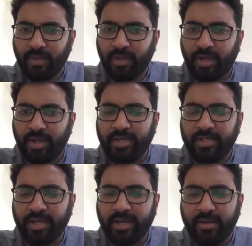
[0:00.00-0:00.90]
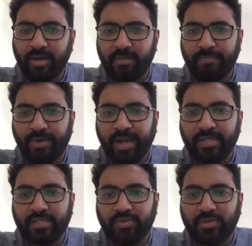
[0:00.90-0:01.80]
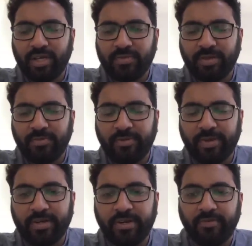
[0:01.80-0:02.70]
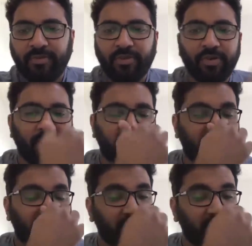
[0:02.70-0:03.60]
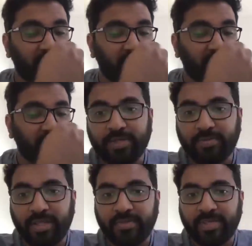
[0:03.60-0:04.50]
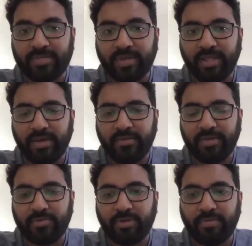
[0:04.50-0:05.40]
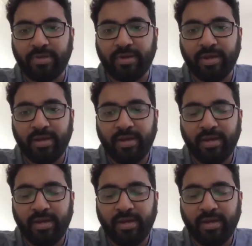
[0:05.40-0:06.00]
Anita, there are uh, plans which has been provided for uh, joining post prelims as well, which will be